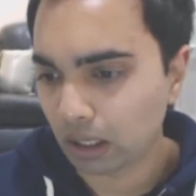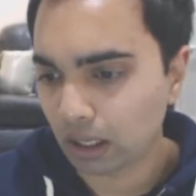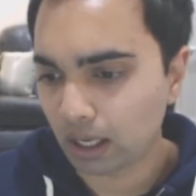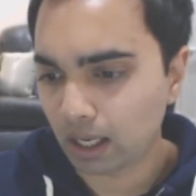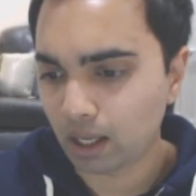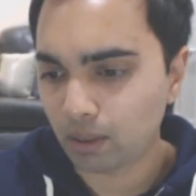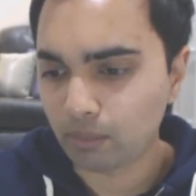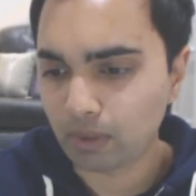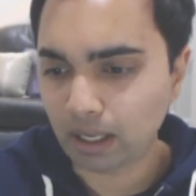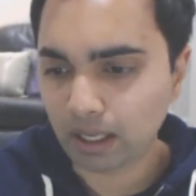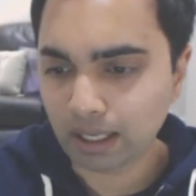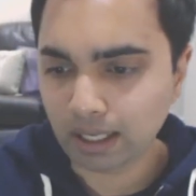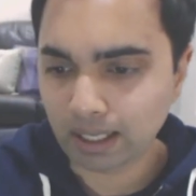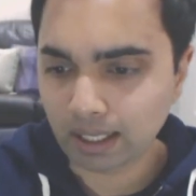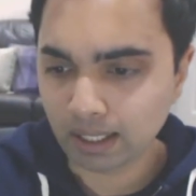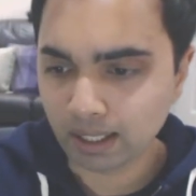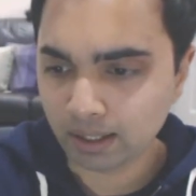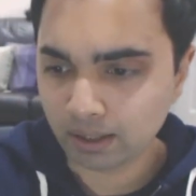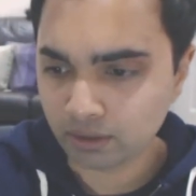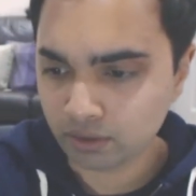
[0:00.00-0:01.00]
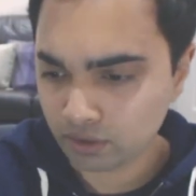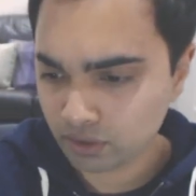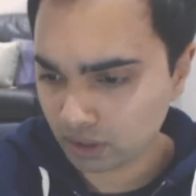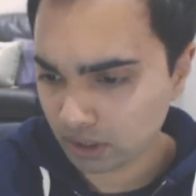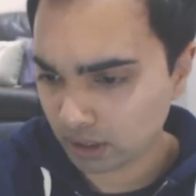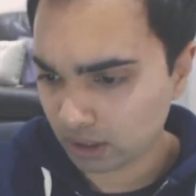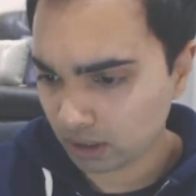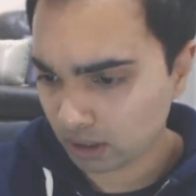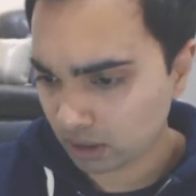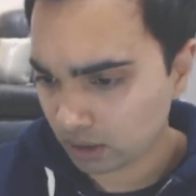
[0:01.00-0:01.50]
Um, and
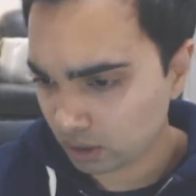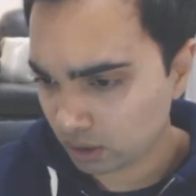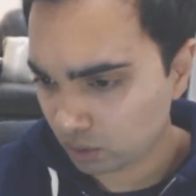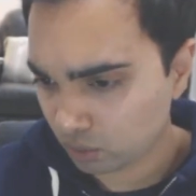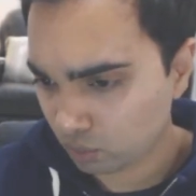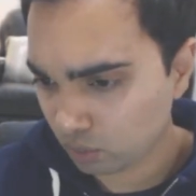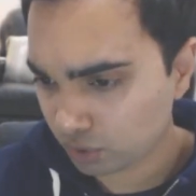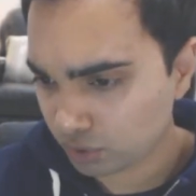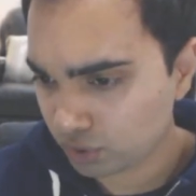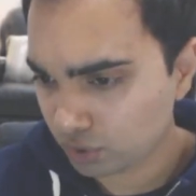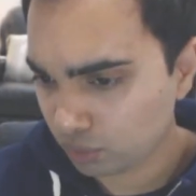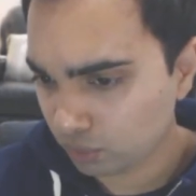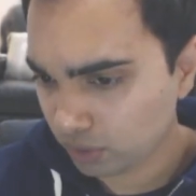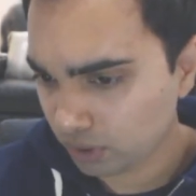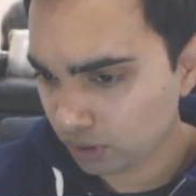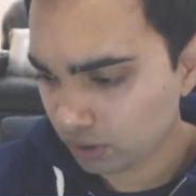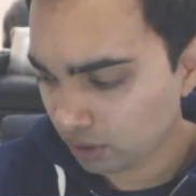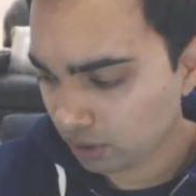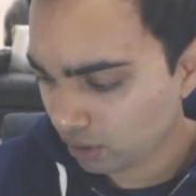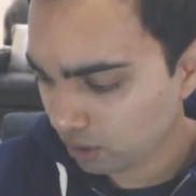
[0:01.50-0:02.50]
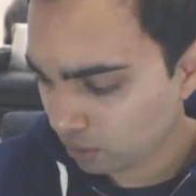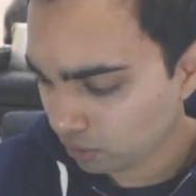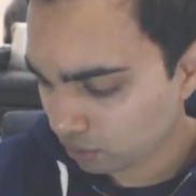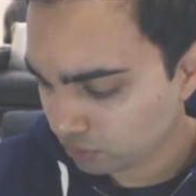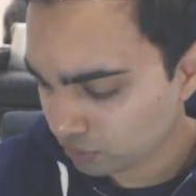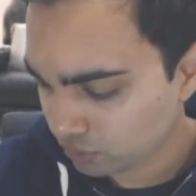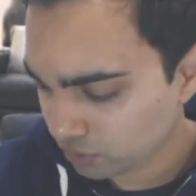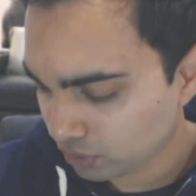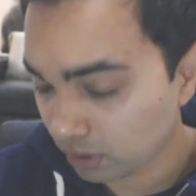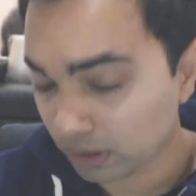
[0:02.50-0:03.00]
uh, what should we go
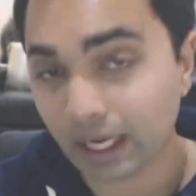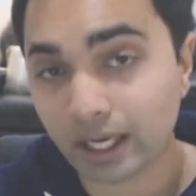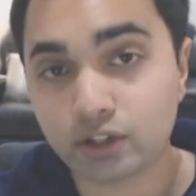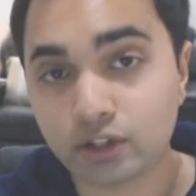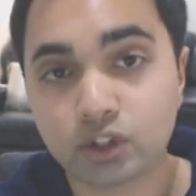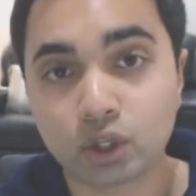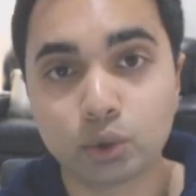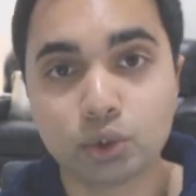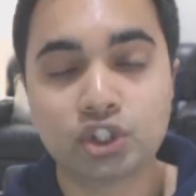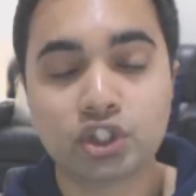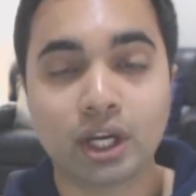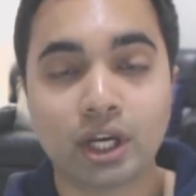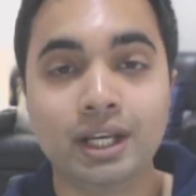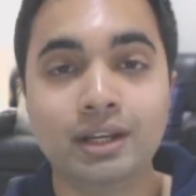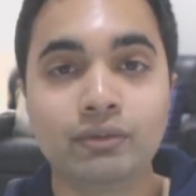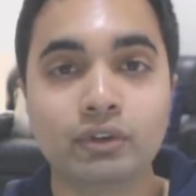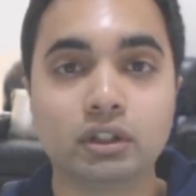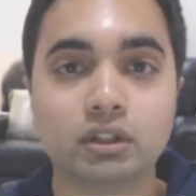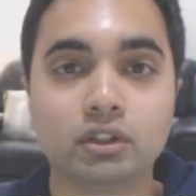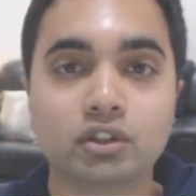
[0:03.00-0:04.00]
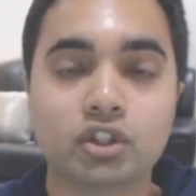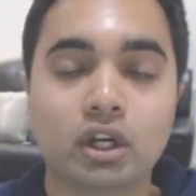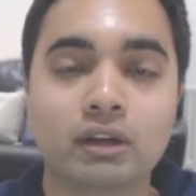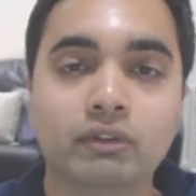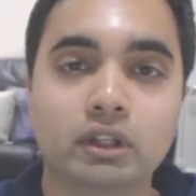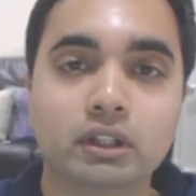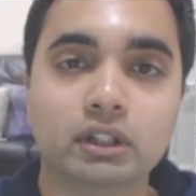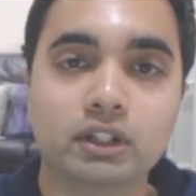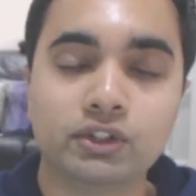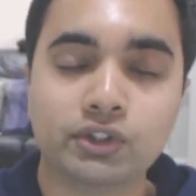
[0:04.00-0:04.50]
on to? Okay, so shaving.
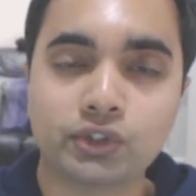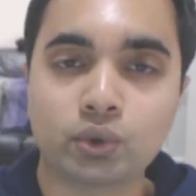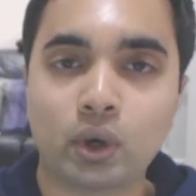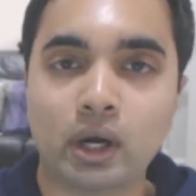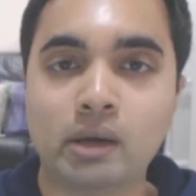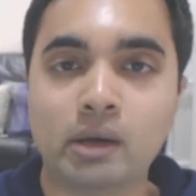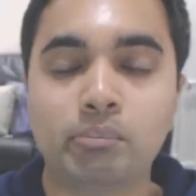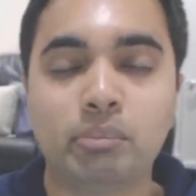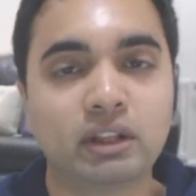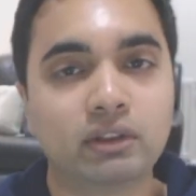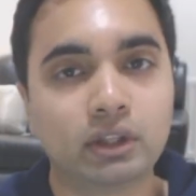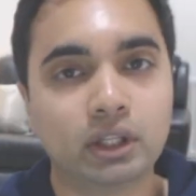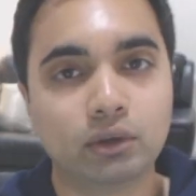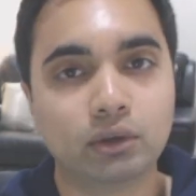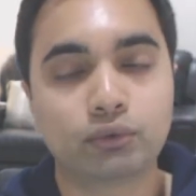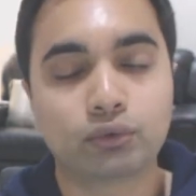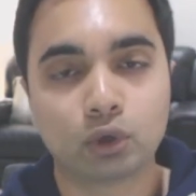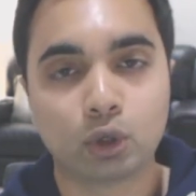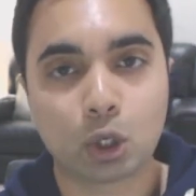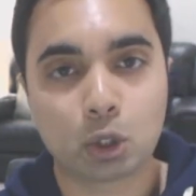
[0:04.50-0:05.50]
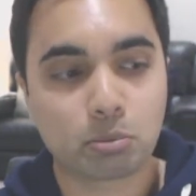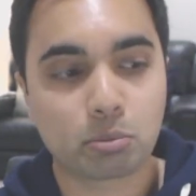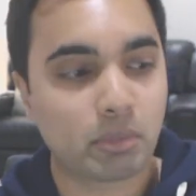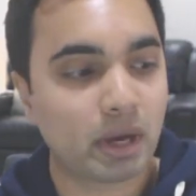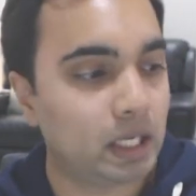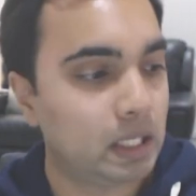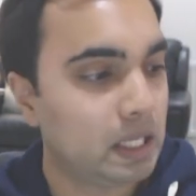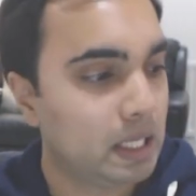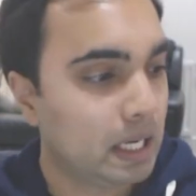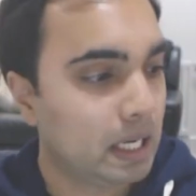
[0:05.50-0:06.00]
Shaving. This is quite a big thing for a lot of
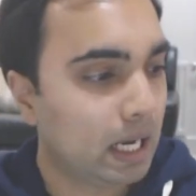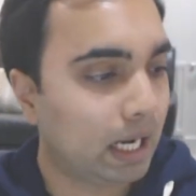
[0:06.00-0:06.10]
men.